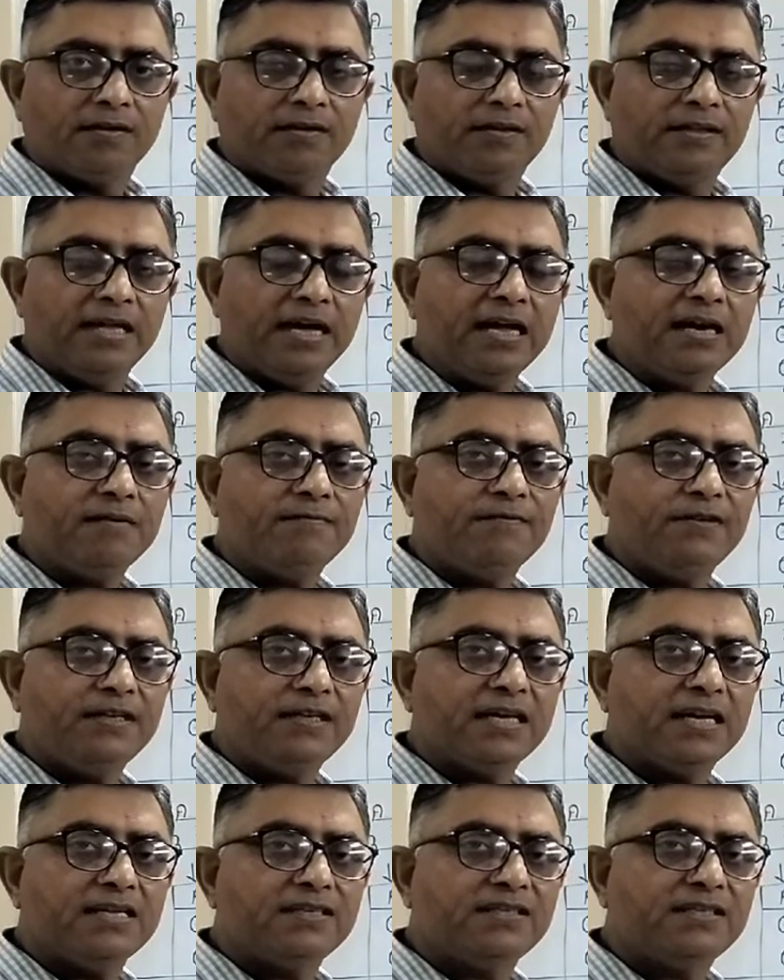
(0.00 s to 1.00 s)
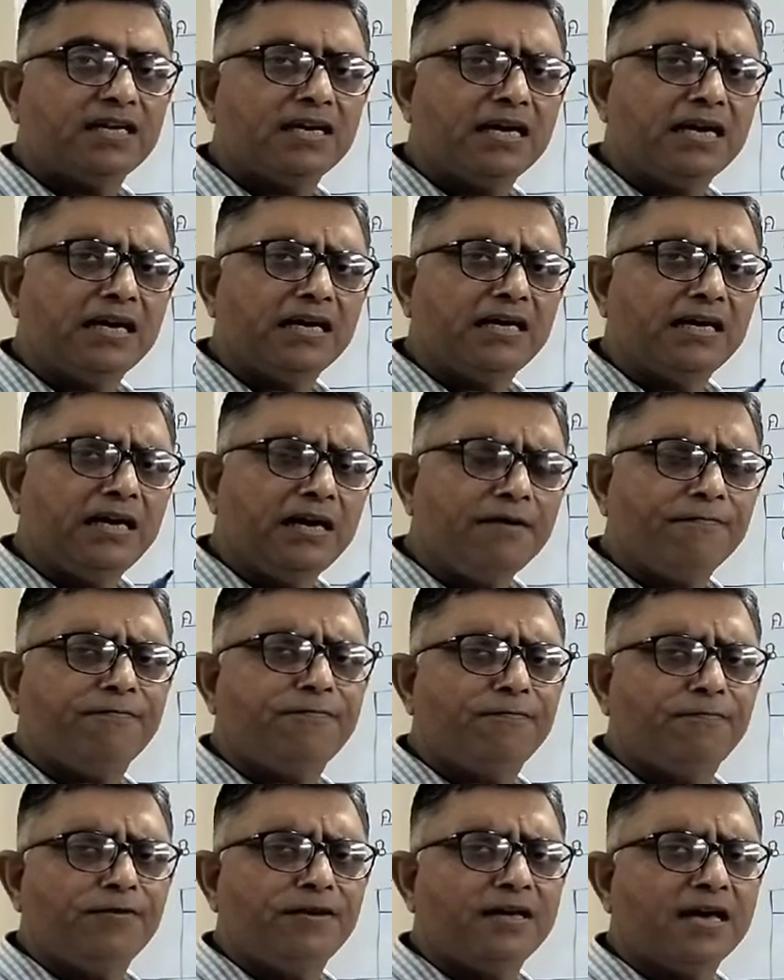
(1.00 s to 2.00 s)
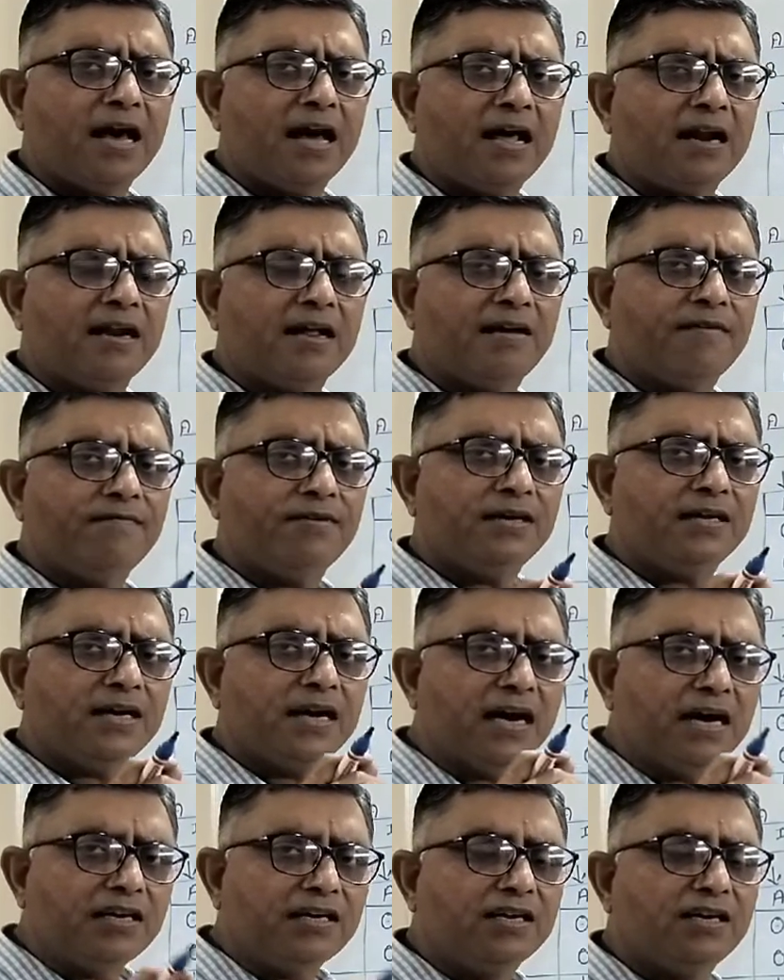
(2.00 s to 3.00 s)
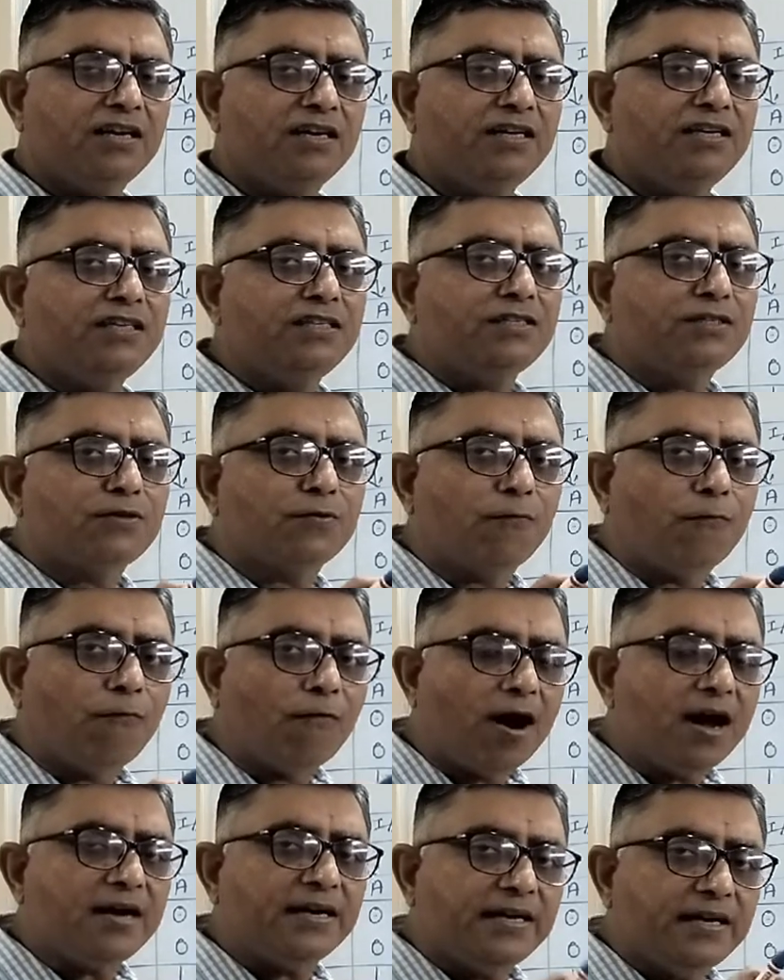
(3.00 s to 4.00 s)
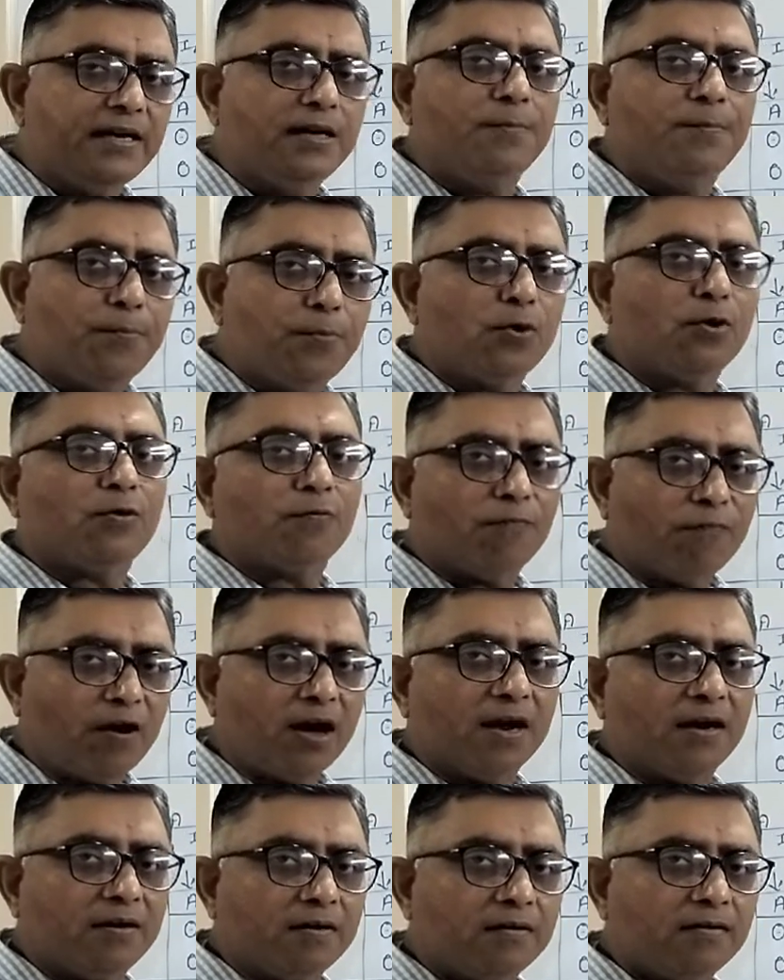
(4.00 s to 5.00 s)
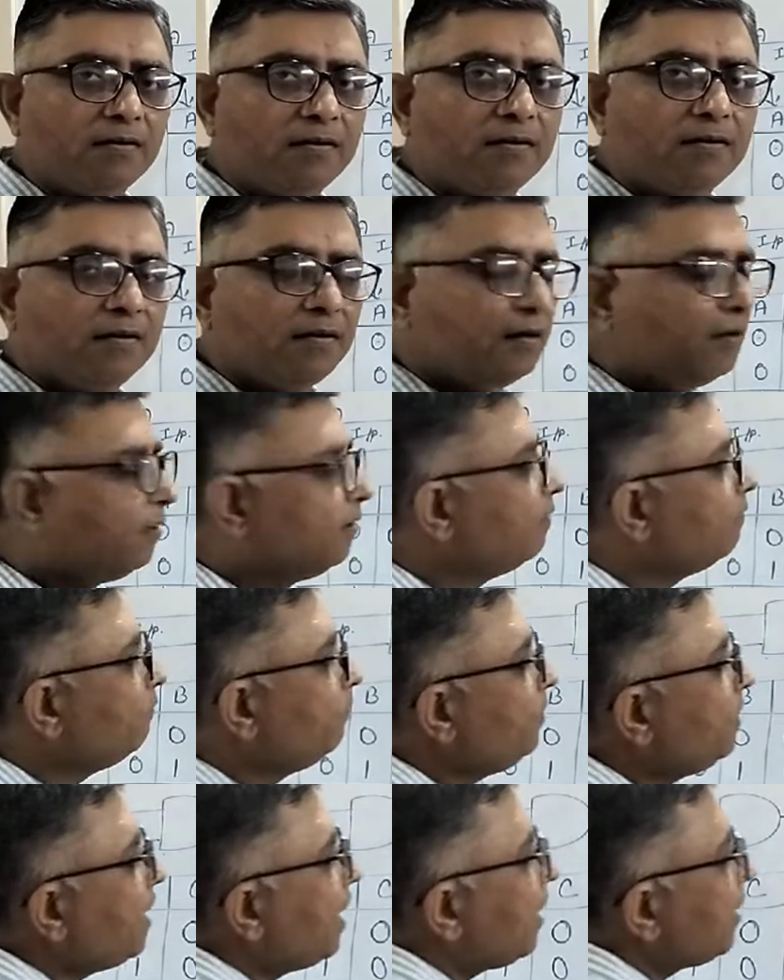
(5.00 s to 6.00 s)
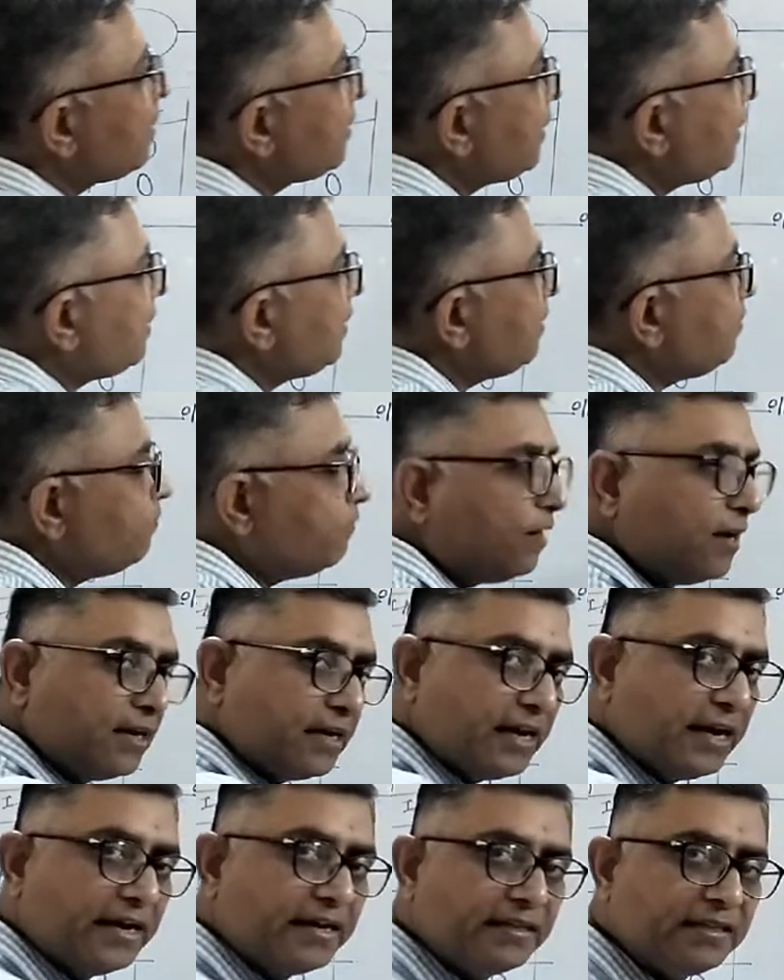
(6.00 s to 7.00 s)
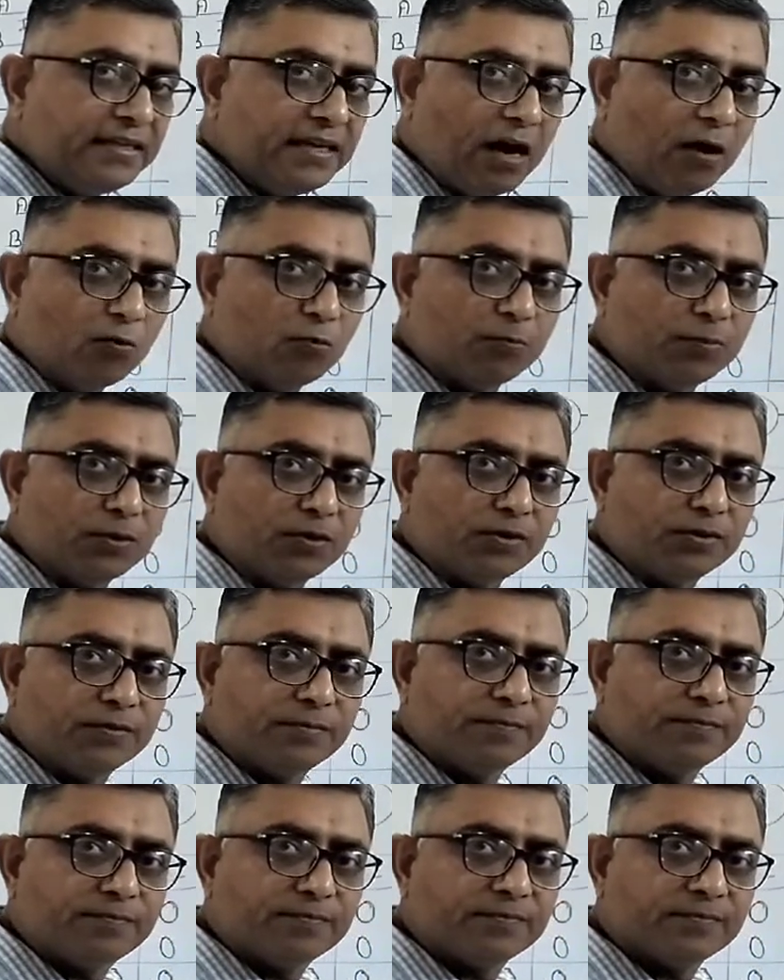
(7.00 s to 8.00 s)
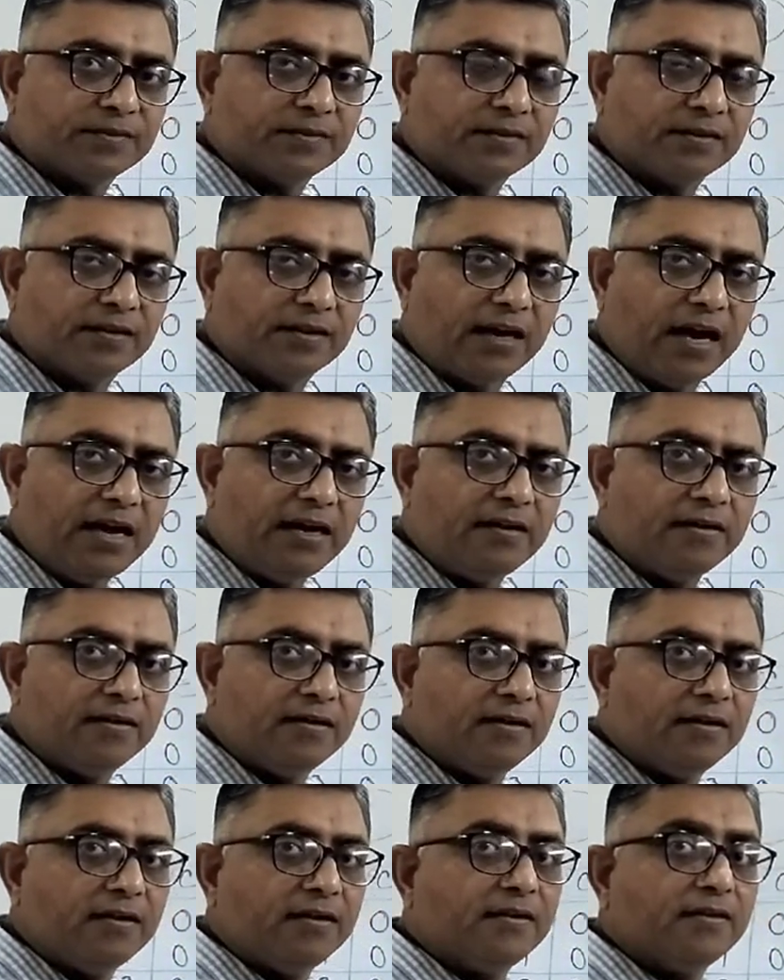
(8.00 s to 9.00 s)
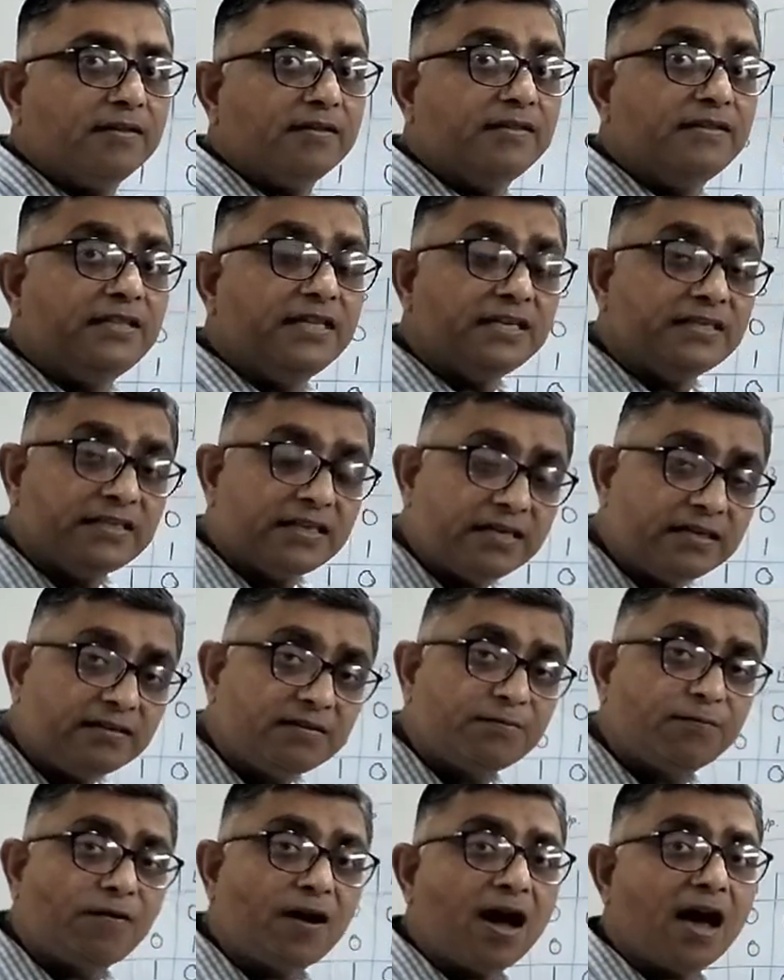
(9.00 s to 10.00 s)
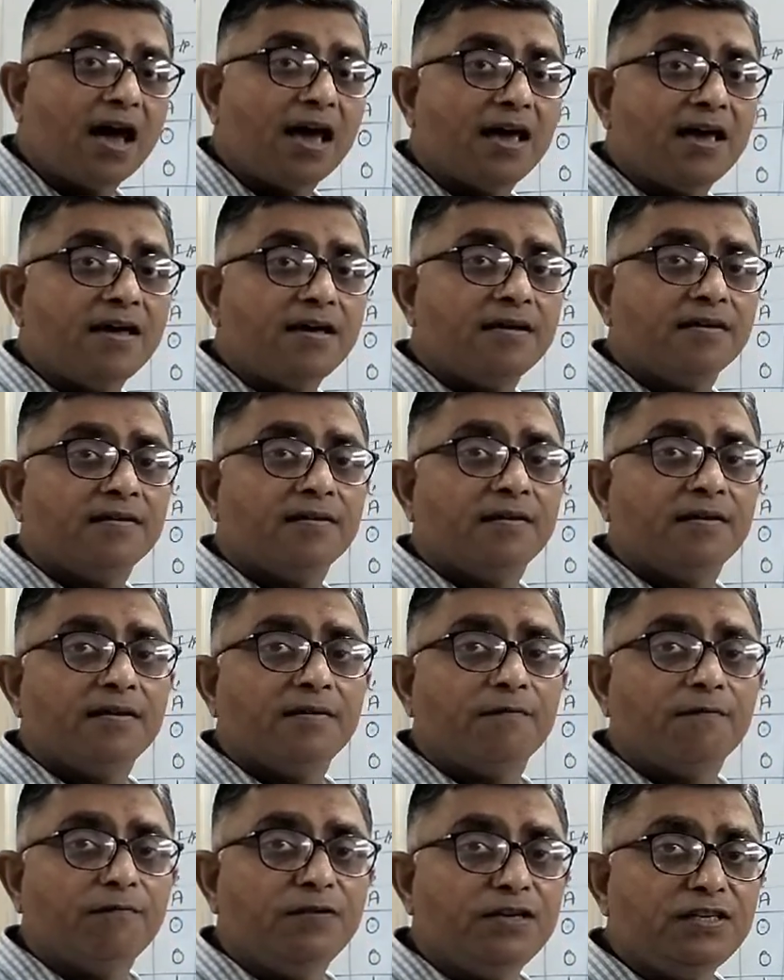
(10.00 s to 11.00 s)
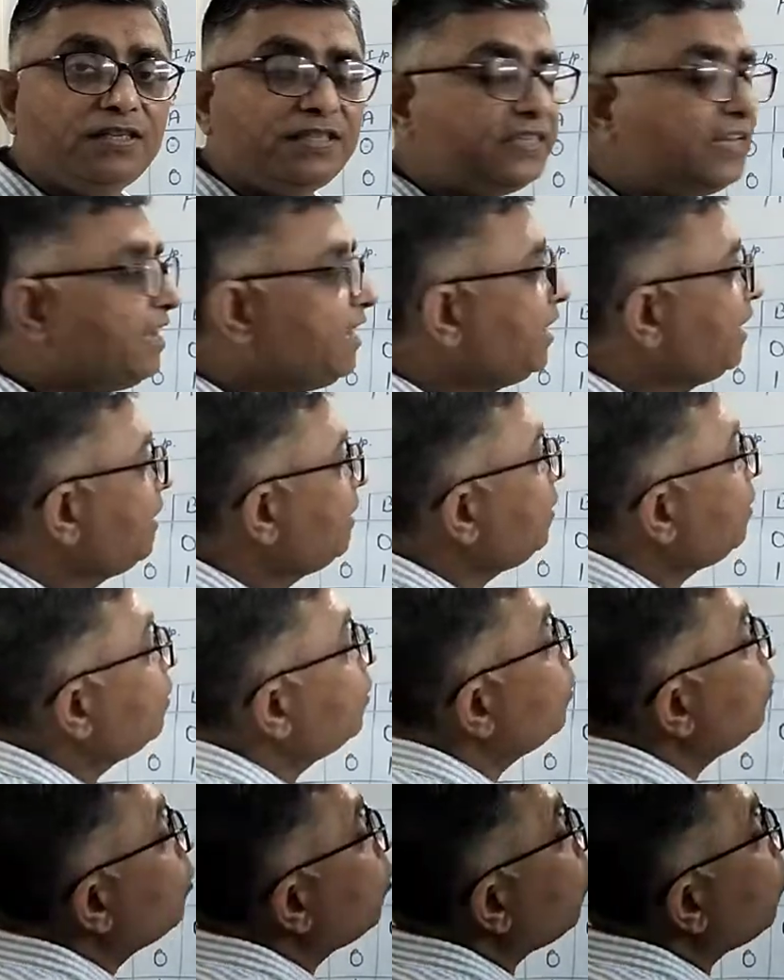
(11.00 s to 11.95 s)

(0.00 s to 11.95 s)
then we can say if we are having at least one input 1, we are getting 1 at the output, right? This is why we say